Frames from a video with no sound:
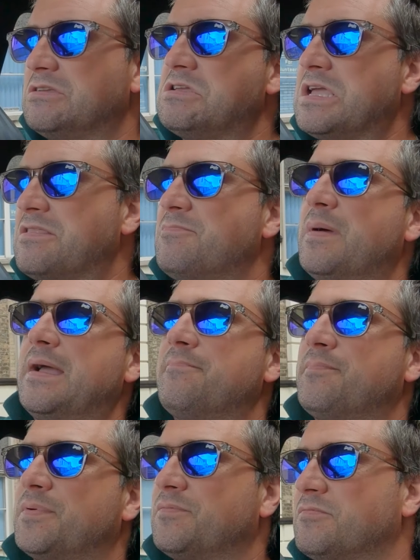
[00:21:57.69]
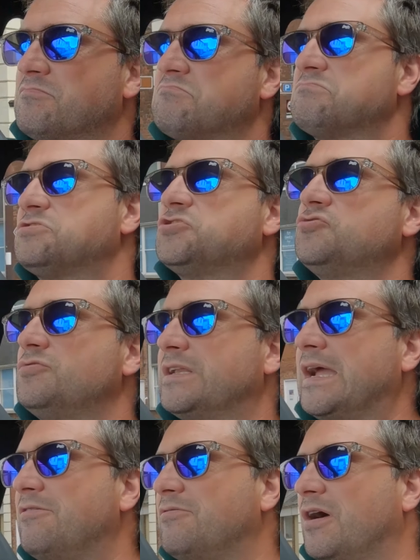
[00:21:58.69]
get the map sorted
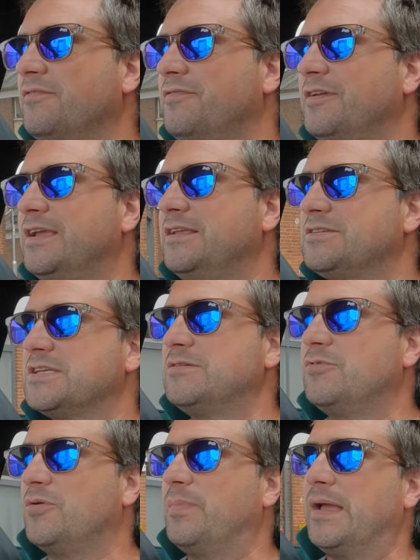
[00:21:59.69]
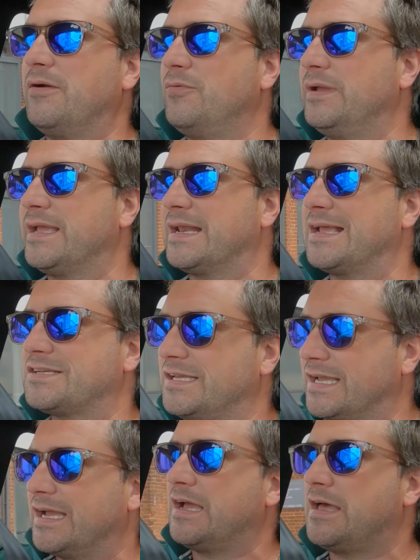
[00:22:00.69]
out, hopefully, and see what power we can actually
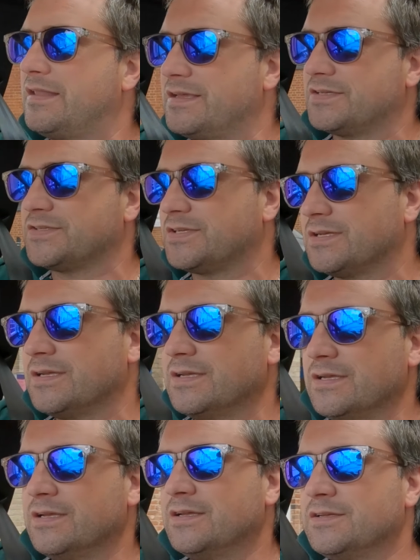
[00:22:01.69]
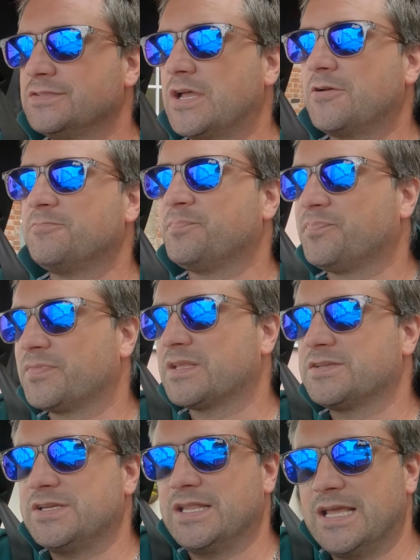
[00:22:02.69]
get out of this. So,
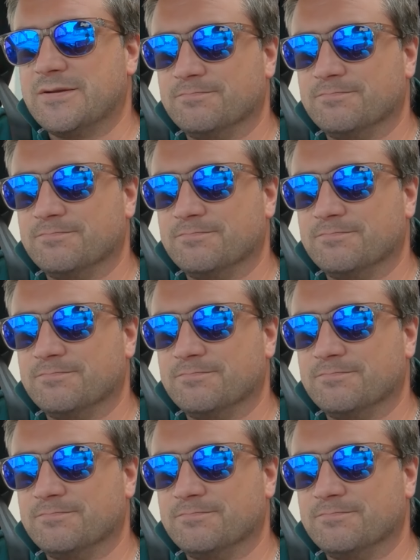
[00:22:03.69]
see you then.